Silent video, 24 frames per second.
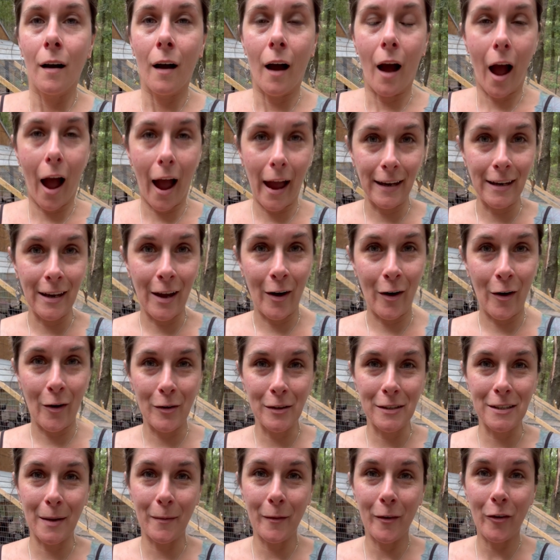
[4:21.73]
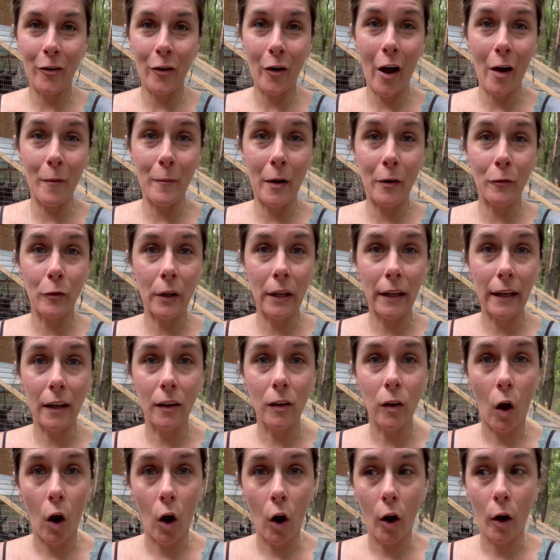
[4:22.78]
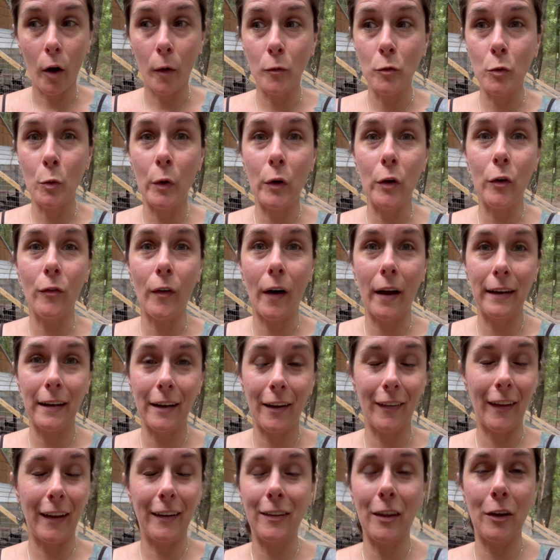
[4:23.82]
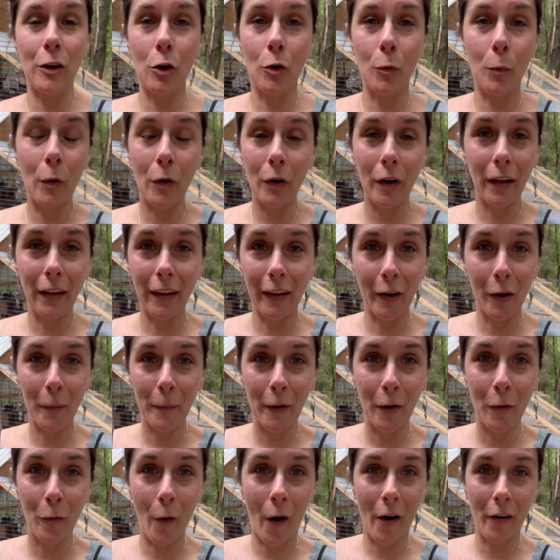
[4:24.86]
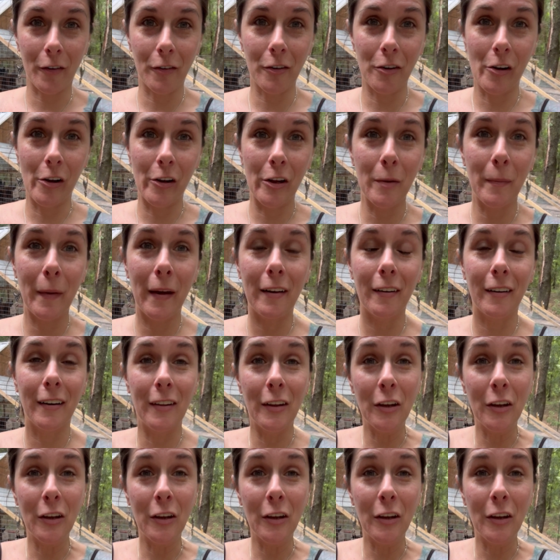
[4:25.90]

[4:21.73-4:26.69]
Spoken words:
I know some of you have been really alarmed when you find out like that you'll put a little bit of water in your incubator and the